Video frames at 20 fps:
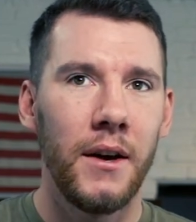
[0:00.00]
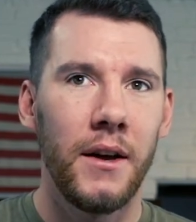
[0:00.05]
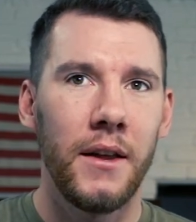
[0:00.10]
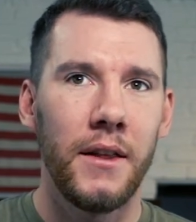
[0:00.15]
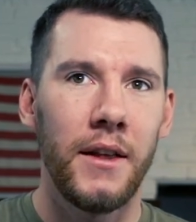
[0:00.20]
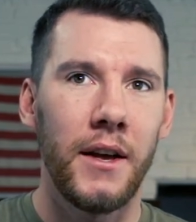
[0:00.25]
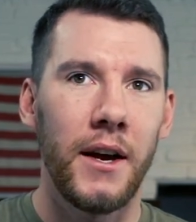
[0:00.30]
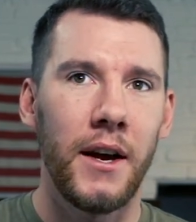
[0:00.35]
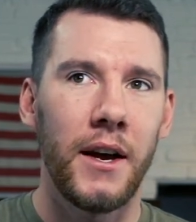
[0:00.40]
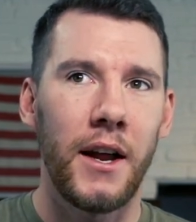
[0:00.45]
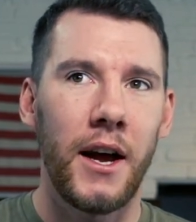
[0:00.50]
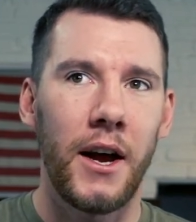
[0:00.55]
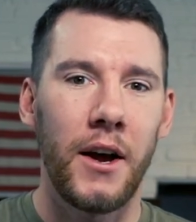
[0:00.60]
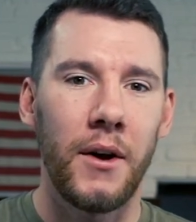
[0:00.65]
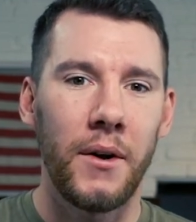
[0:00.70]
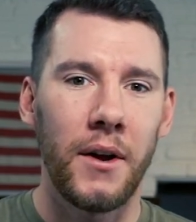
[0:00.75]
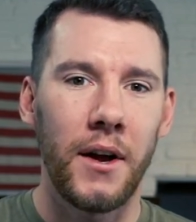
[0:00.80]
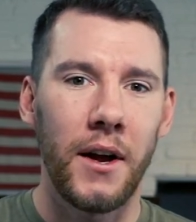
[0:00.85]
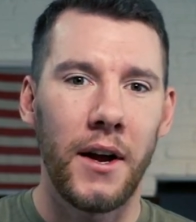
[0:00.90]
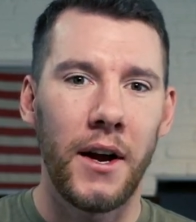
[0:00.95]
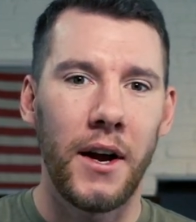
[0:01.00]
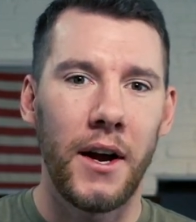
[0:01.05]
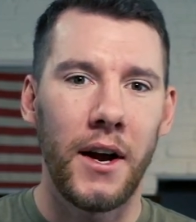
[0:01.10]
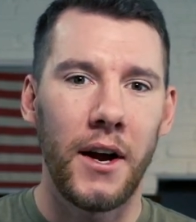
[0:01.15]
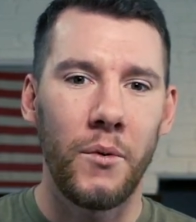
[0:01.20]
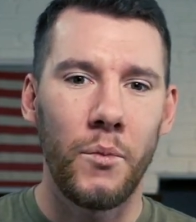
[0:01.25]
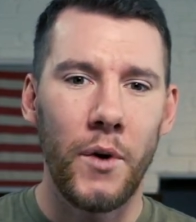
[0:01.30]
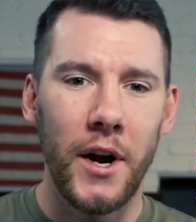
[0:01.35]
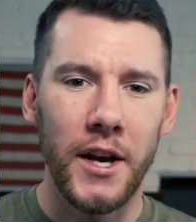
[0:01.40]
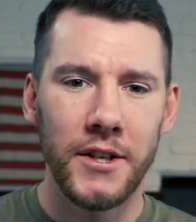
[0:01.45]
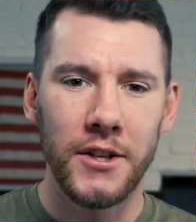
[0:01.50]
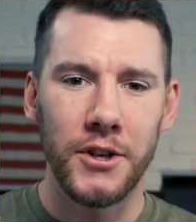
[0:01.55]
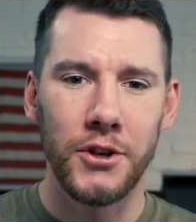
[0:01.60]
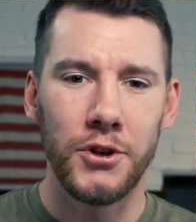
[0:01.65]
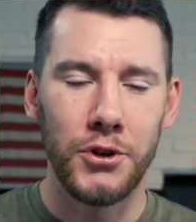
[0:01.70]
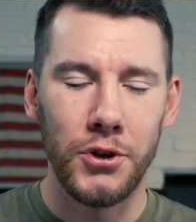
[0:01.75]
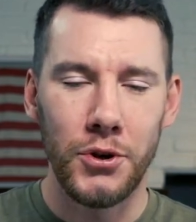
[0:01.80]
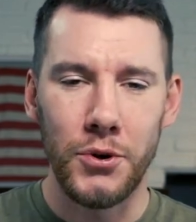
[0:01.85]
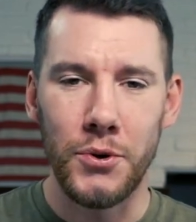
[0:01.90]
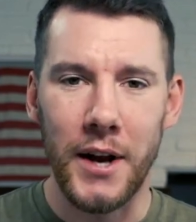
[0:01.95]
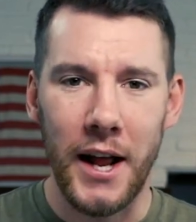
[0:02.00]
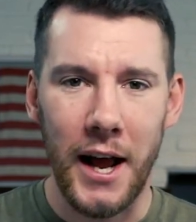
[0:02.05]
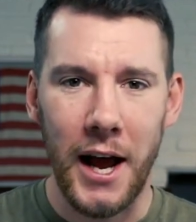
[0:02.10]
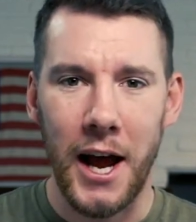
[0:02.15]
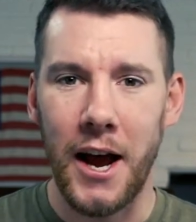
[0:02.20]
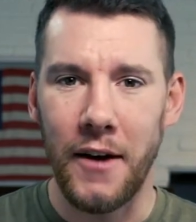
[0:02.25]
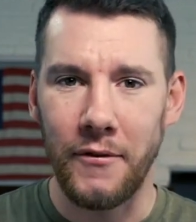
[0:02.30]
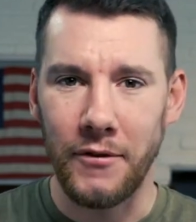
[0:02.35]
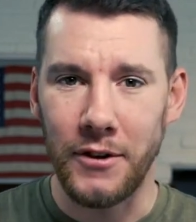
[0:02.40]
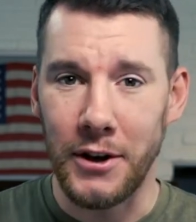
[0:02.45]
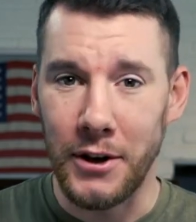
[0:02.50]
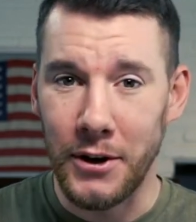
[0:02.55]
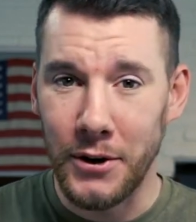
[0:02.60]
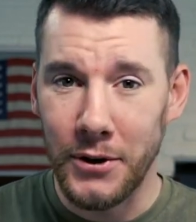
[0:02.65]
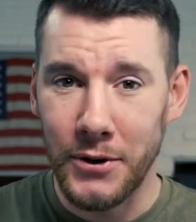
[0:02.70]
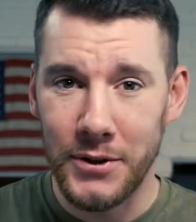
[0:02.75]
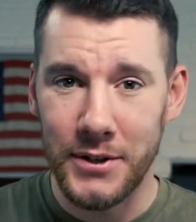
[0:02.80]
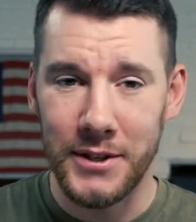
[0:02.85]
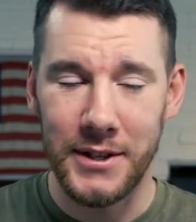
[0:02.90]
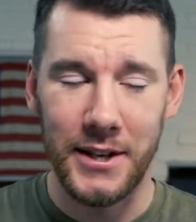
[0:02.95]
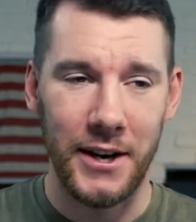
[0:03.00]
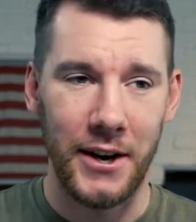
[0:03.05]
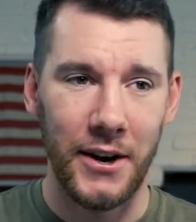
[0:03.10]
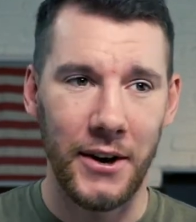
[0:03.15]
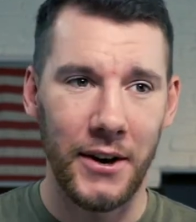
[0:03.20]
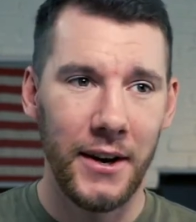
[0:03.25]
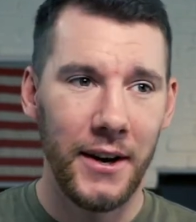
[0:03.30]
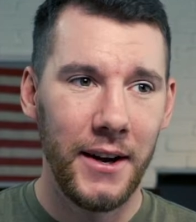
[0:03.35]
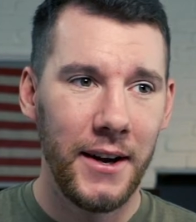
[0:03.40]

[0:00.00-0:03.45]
that I wasted 2.5 years there.